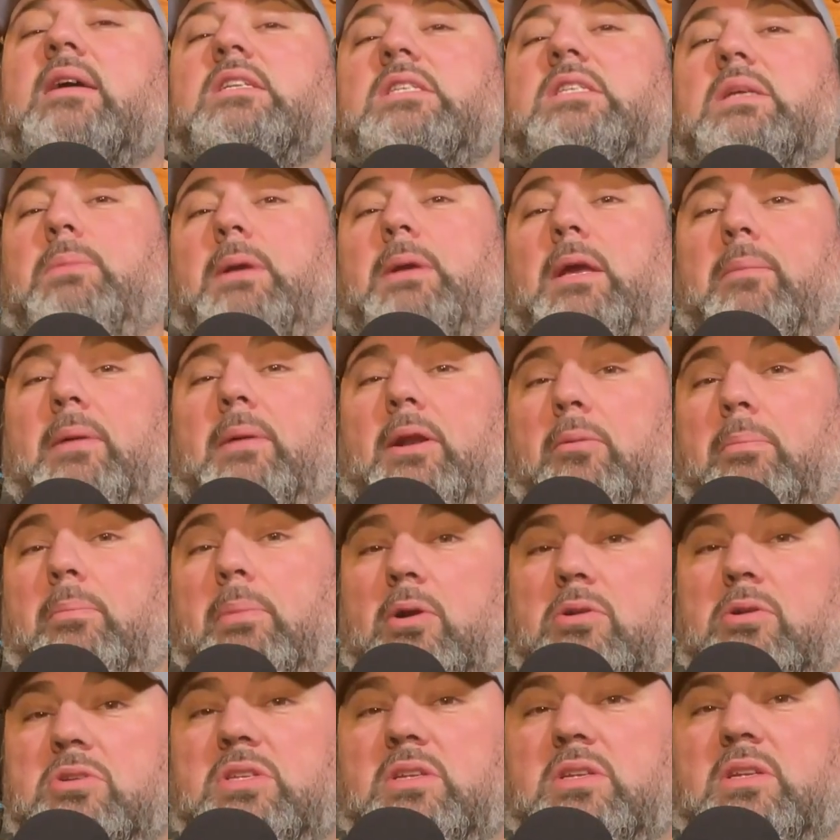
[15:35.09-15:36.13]
to be a better
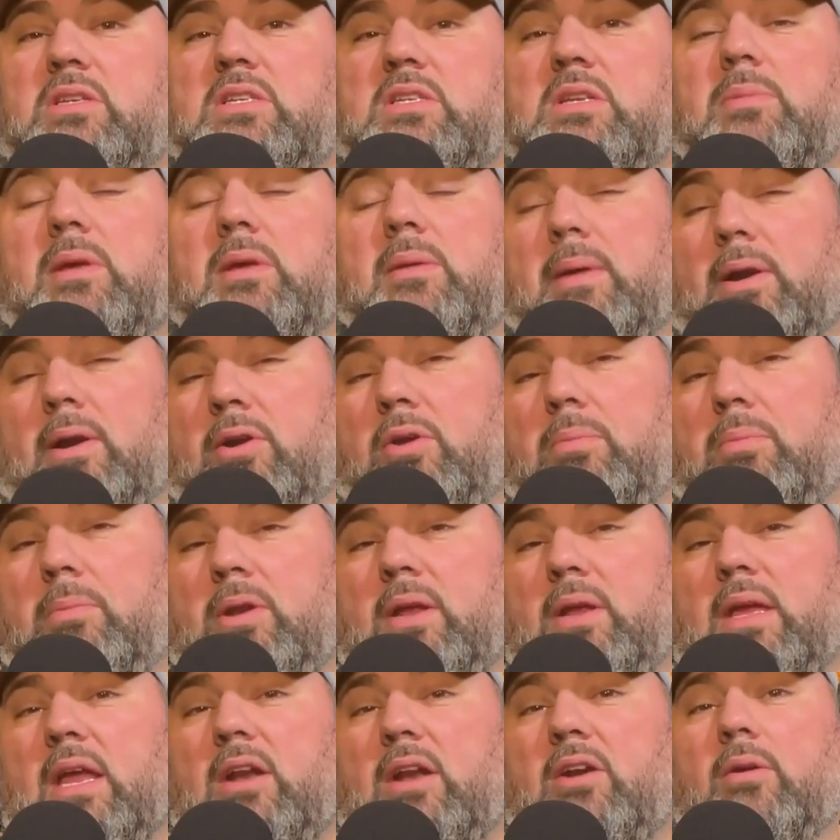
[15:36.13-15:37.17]
person, to be a better
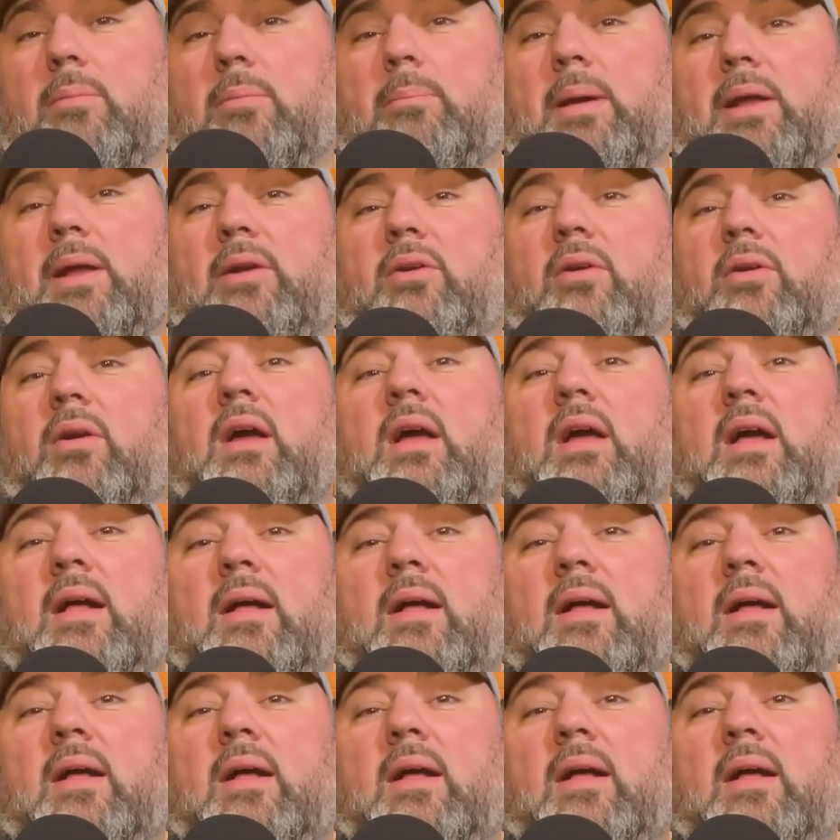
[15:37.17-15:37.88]
communicator, better